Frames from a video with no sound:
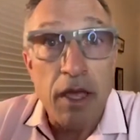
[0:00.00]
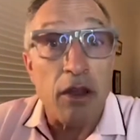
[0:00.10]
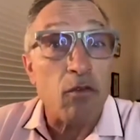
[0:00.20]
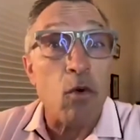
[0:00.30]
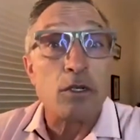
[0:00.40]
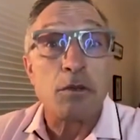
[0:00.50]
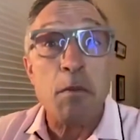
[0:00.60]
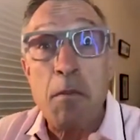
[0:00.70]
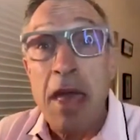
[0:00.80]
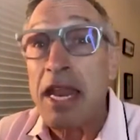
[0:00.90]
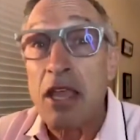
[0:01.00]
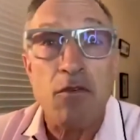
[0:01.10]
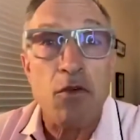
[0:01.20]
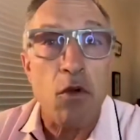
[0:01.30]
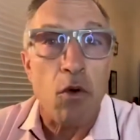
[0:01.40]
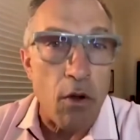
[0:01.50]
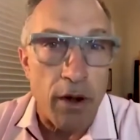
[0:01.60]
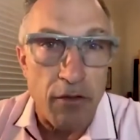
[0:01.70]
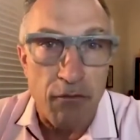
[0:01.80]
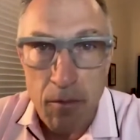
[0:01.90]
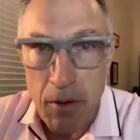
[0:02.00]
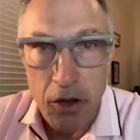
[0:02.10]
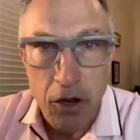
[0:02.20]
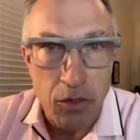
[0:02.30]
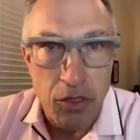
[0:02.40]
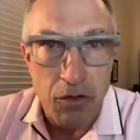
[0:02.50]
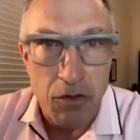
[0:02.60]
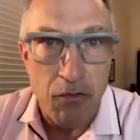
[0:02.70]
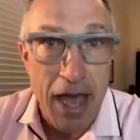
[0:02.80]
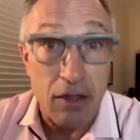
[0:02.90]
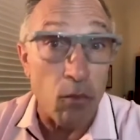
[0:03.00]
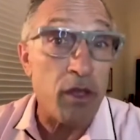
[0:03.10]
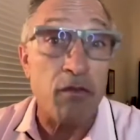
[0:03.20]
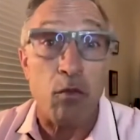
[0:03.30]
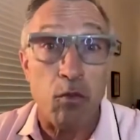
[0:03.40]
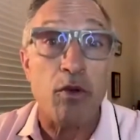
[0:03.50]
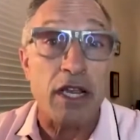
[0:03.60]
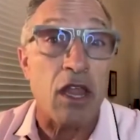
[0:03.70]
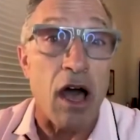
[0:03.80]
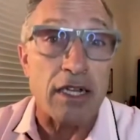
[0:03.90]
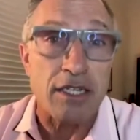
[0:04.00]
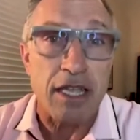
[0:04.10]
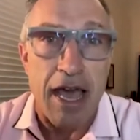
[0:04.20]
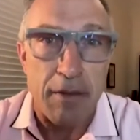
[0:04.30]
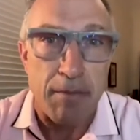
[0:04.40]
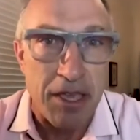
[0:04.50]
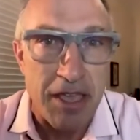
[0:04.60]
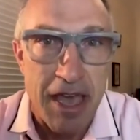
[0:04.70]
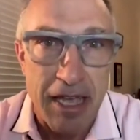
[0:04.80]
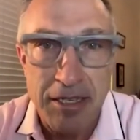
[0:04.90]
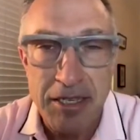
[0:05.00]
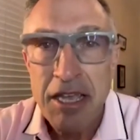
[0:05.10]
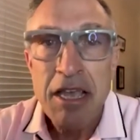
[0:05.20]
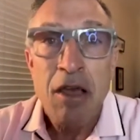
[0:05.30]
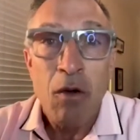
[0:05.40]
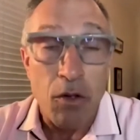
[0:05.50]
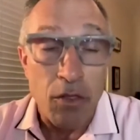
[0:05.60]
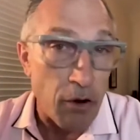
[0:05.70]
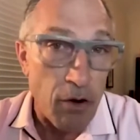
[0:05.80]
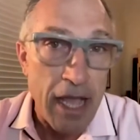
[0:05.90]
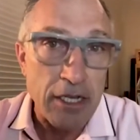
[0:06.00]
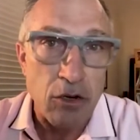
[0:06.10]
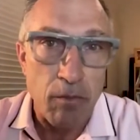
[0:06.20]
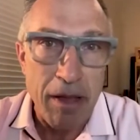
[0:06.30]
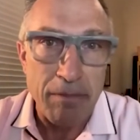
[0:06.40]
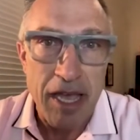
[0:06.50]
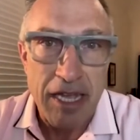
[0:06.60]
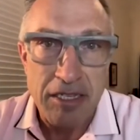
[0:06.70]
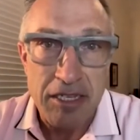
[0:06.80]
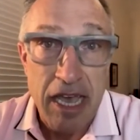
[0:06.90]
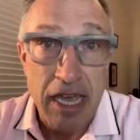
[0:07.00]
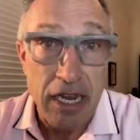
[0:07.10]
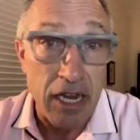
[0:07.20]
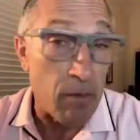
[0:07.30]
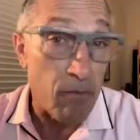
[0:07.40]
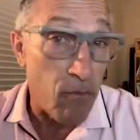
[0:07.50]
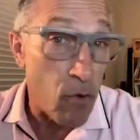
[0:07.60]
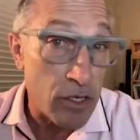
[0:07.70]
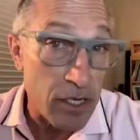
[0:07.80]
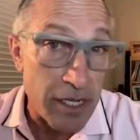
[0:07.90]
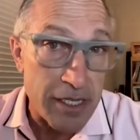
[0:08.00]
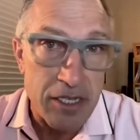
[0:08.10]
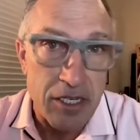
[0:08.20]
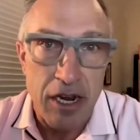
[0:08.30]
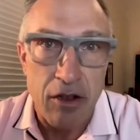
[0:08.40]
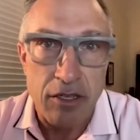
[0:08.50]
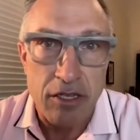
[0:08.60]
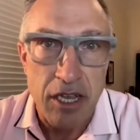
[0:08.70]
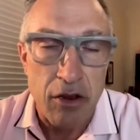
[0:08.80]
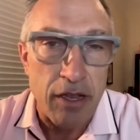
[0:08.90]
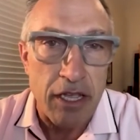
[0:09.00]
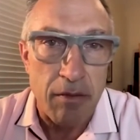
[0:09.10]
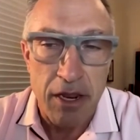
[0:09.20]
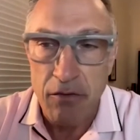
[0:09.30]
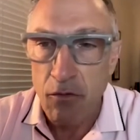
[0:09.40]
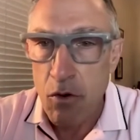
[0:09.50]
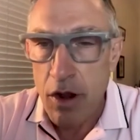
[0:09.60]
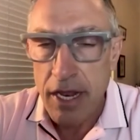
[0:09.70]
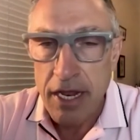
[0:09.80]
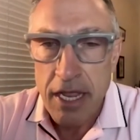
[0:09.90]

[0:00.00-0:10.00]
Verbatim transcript: And of course, many of you are already familiar with the fact that we've relaunched IPS, or the International Peptide Society. And I'm fortunate to chair the steering committee for it.